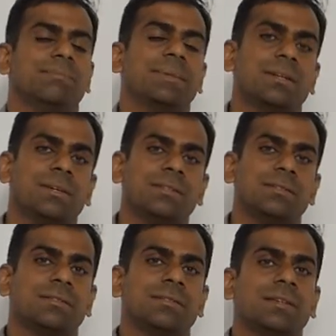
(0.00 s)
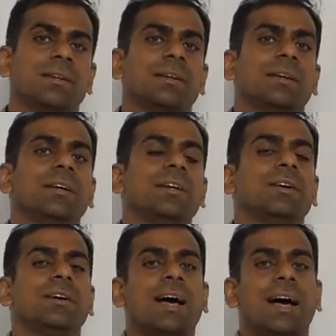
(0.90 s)
because you
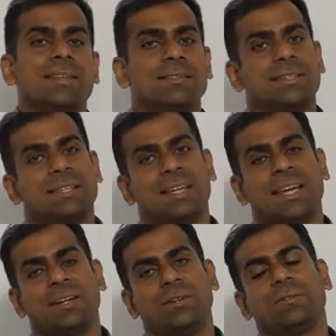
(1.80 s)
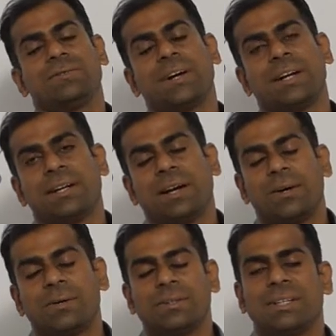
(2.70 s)
are asked again to find
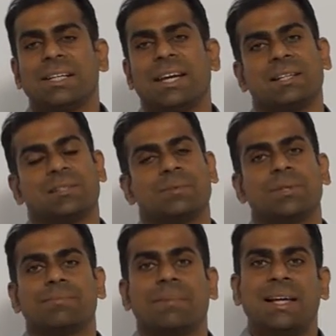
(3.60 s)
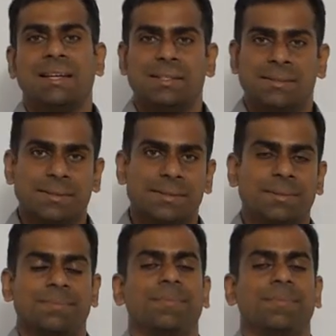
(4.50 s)
out the cash book balance.